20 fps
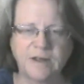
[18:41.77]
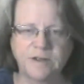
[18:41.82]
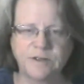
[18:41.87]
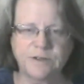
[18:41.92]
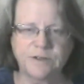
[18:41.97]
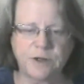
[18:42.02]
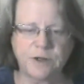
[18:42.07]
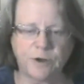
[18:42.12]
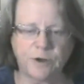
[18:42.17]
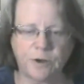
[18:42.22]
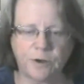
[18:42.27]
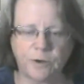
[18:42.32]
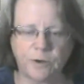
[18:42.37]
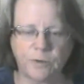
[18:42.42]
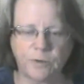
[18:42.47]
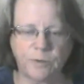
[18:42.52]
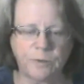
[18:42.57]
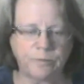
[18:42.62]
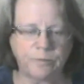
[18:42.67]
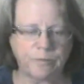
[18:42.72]

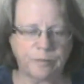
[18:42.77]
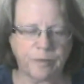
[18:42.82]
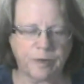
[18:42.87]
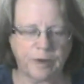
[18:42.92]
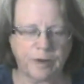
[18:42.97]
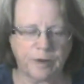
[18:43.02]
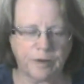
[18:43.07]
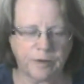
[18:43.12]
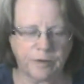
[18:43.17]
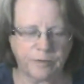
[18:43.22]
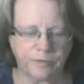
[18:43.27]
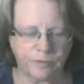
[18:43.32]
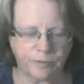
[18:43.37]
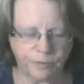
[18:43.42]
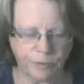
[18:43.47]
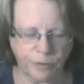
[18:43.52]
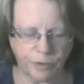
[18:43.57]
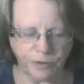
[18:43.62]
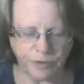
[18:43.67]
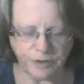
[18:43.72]
So
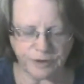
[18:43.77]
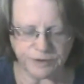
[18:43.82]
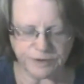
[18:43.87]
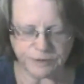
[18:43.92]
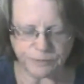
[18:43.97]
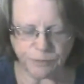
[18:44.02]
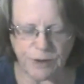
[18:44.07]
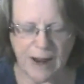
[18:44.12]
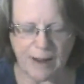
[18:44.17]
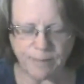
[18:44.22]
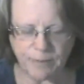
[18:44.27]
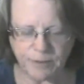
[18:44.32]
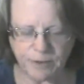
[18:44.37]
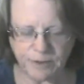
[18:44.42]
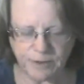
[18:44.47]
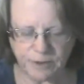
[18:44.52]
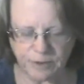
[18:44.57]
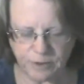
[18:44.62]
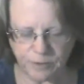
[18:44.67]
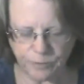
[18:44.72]
for this
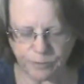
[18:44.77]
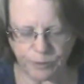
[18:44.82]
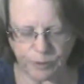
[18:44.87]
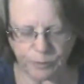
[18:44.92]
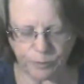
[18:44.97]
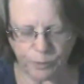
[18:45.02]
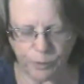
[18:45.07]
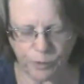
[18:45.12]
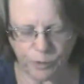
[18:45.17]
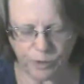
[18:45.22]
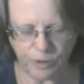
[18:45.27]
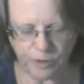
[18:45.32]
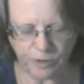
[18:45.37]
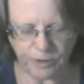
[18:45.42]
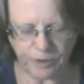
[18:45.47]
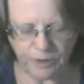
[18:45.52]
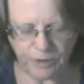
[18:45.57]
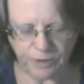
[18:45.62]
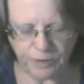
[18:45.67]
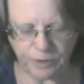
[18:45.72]
rapid
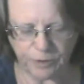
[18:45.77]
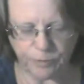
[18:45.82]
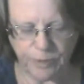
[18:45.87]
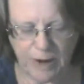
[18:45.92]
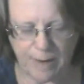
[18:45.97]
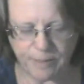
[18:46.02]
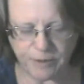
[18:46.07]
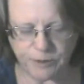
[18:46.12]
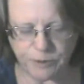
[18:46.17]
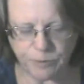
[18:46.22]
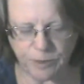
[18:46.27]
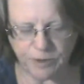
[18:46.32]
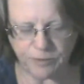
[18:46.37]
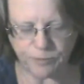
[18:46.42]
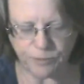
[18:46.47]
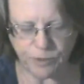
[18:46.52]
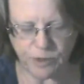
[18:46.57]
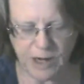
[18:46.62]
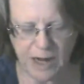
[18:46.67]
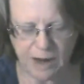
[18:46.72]
reward, or rapid
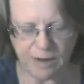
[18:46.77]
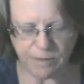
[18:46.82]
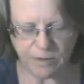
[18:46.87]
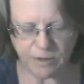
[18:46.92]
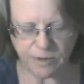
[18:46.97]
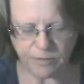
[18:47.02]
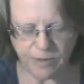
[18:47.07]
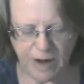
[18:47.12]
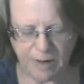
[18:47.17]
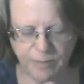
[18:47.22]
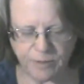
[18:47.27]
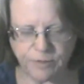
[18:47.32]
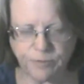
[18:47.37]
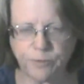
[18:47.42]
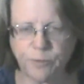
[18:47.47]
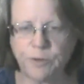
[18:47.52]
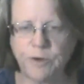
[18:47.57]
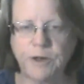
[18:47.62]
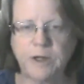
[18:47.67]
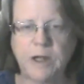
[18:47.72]
24-hour and rapid
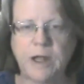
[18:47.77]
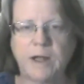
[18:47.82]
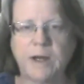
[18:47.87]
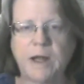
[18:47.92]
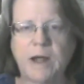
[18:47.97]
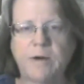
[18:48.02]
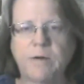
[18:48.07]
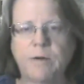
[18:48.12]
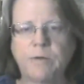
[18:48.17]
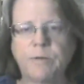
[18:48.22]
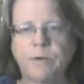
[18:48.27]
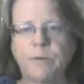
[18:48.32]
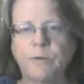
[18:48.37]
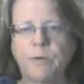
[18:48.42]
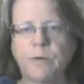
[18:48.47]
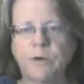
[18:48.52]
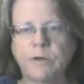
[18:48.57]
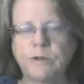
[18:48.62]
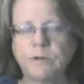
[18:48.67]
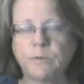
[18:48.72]
48-hour
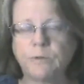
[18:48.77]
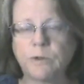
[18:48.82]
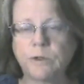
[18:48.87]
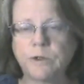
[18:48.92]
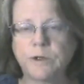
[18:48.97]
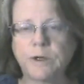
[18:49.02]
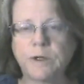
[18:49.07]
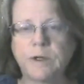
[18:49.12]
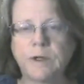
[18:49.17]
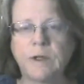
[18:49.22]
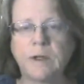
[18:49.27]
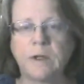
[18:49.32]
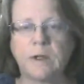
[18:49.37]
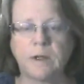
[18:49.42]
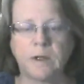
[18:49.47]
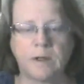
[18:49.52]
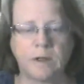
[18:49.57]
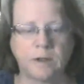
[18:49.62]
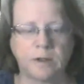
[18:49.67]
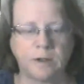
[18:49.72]
reward to work,
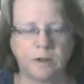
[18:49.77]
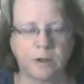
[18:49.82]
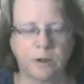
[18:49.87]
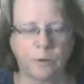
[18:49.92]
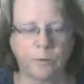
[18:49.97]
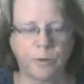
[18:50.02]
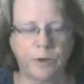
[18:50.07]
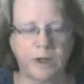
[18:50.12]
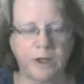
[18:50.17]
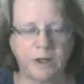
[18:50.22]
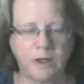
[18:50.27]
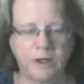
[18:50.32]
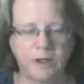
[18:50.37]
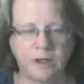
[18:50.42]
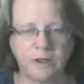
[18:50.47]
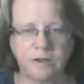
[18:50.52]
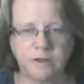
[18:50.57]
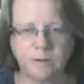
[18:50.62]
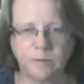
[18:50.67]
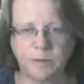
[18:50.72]
you know, we
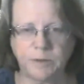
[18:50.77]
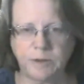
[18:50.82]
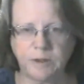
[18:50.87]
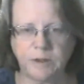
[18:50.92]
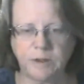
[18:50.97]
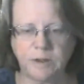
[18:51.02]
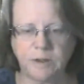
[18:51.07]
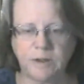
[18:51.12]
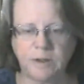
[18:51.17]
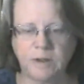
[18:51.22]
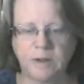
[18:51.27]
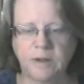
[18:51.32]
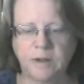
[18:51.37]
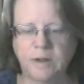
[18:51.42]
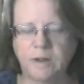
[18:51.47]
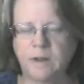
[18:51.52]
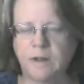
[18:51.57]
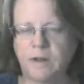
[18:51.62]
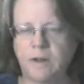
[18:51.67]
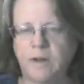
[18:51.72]
need to be
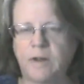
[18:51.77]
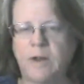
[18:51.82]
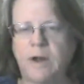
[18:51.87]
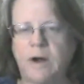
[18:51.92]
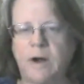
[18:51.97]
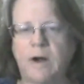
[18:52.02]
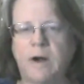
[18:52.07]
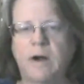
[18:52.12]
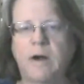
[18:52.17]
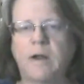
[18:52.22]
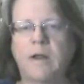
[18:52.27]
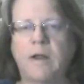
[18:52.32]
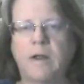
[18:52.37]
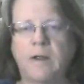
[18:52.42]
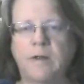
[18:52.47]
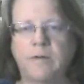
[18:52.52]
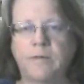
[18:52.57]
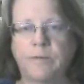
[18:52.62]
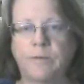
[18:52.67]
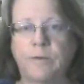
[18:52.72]
there
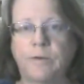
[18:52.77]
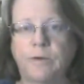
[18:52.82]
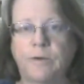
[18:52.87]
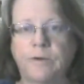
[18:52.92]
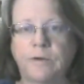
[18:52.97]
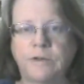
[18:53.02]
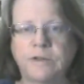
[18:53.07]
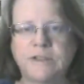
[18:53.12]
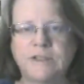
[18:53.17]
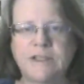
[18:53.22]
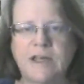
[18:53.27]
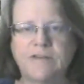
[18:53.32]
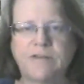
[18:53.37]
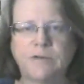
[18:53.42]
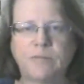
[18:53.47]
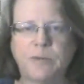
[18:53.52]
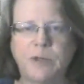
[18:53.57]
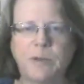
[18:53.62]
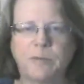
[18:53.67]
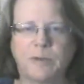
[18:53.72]
for
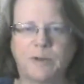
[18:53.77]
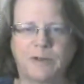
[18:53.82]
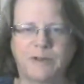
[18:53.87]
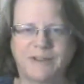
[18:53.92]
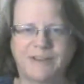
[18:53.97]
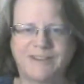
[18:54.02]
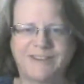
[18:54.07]
7 people.